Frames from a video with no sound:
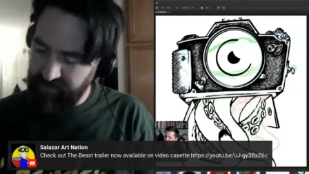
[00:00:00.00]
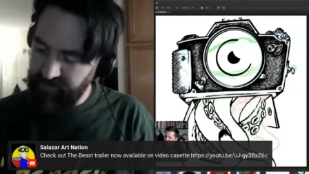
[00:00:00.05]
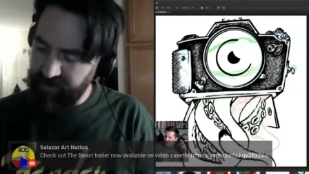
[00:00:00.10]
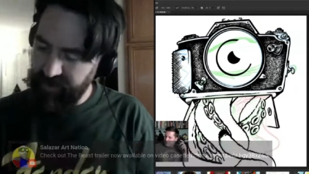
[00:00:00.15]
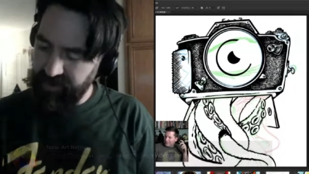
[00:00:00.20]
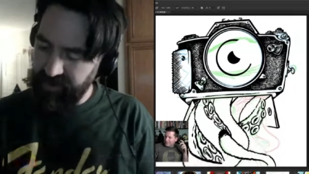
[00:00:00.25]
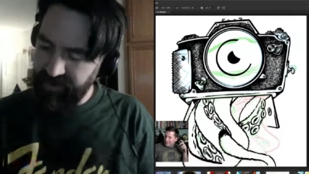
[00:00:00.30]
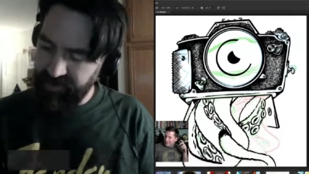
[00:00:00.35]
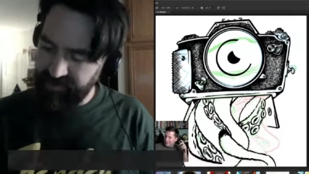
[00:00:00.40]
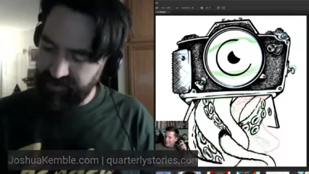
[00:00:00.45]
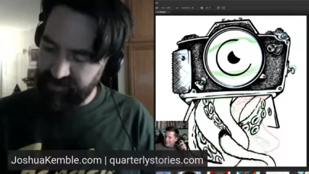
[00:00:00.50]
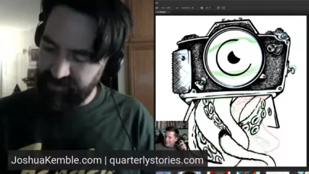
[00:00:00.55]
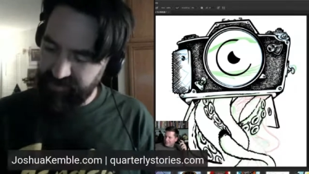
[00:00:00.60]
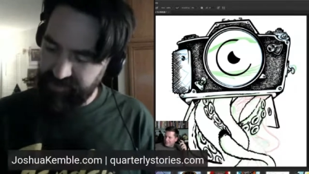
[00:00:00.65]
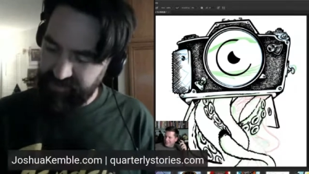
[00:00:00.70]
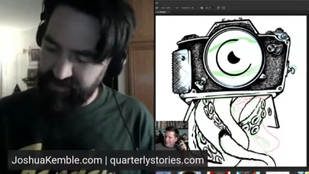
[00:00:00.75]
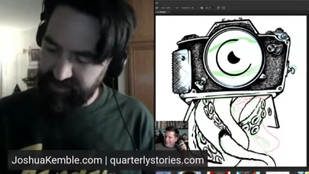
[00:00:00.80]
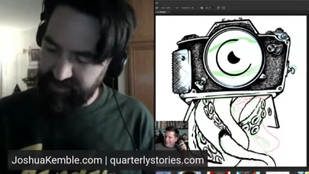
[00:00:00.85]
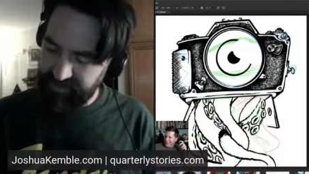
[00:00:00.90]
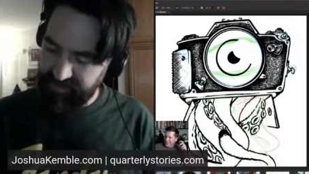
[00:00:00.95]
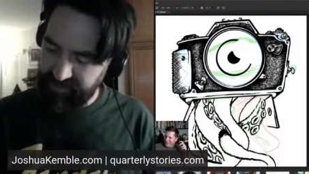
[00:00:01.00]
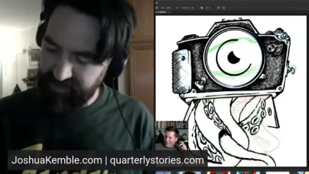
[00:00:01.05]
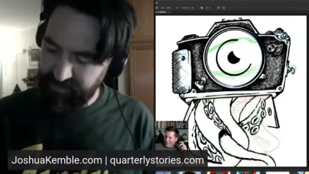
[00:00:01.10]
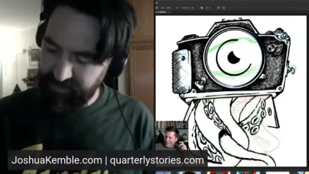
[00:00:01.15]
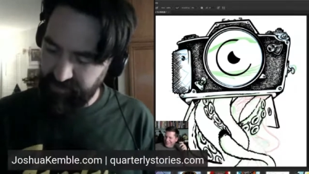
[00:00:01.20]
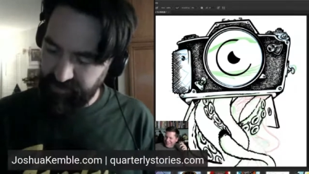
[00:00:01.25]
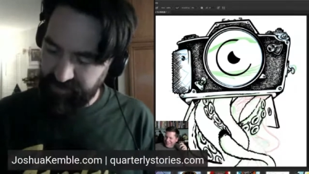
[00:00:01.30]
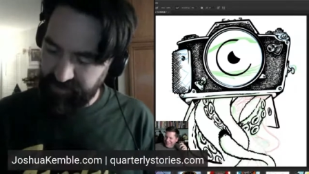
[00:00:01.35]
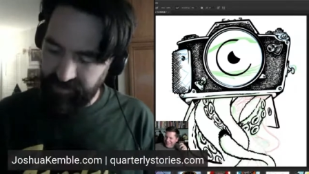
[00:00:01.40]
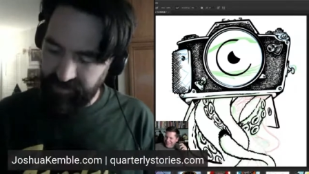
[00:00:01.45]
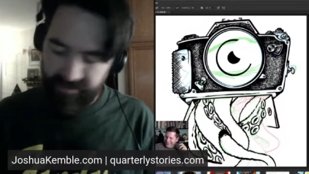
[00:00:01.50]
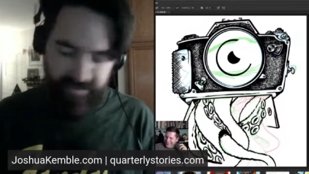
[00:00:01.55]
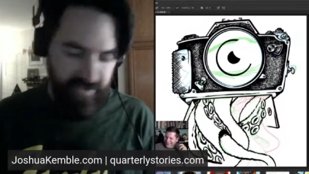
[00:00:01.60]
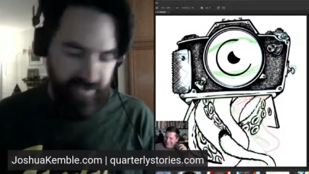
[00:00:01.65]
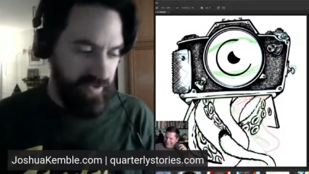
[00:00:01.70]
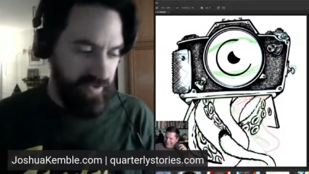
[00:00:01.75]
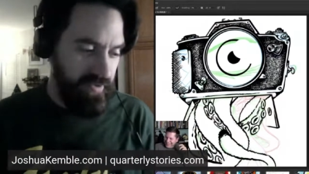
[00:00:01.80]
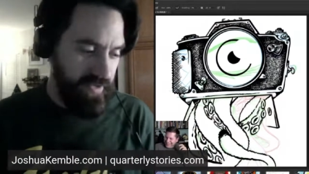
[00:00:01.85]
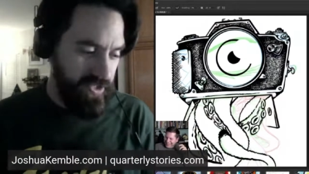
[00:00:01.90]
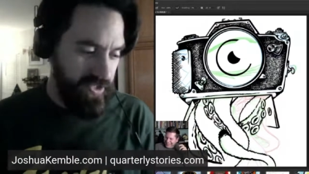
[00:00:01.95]
to listen to this book though. So
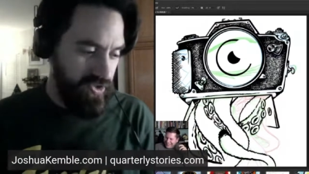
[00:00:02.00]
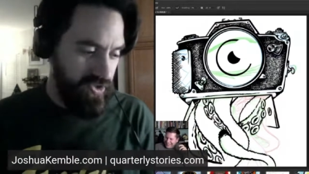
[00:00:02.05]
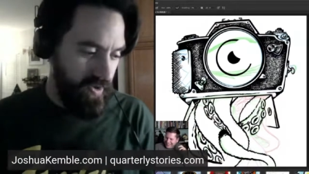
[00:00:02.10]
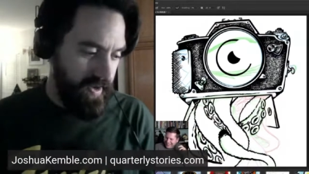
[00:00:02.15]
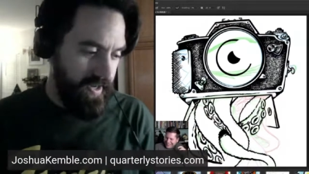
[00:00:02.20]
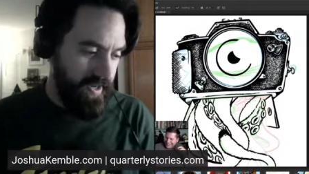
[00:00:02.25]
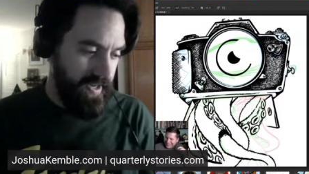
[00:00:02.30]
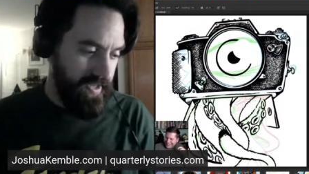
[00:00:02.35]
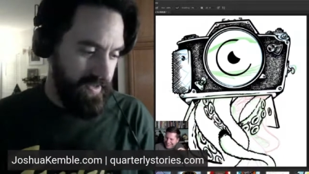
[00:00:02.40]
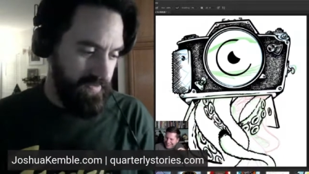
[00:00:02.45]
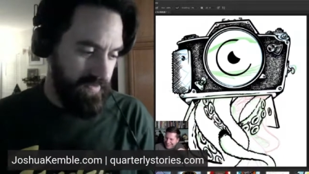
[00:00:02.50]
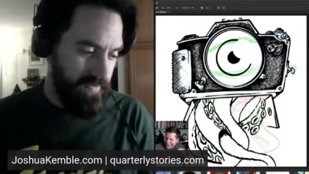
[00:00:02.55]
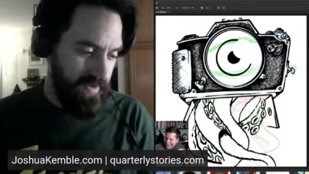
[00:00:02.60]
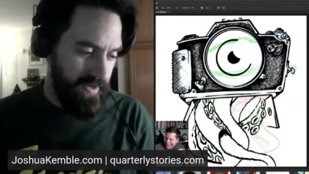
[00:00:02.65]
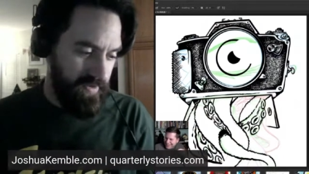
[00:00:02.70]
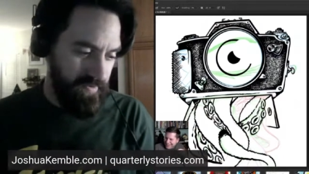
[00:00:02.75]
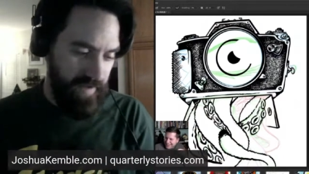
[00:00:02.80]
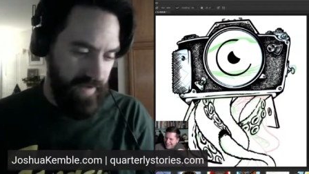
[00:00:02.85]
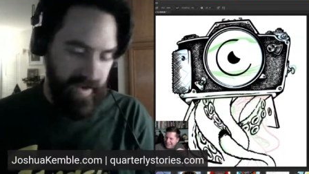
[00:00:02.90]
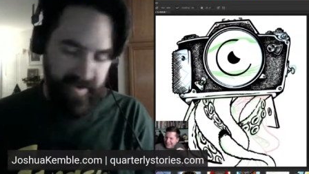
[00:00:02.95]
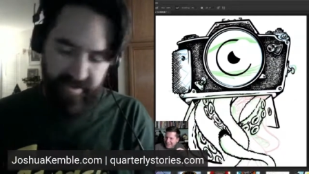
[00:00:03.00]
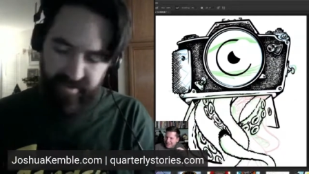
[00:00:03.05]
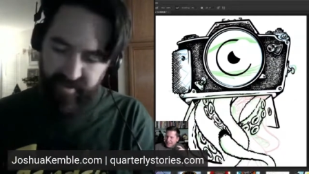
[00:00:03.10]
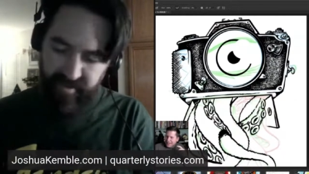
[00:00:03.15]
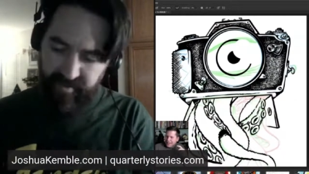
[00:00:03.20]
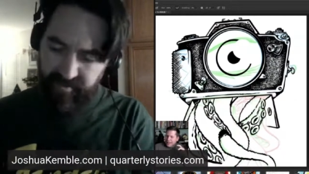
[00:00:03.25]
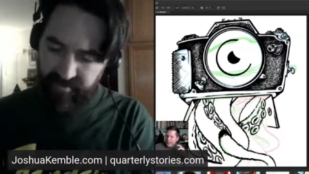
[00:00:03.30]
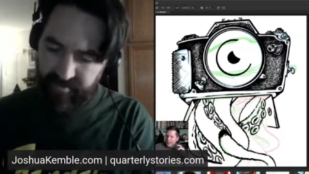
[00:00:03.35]
you enjoyed it when you read it though?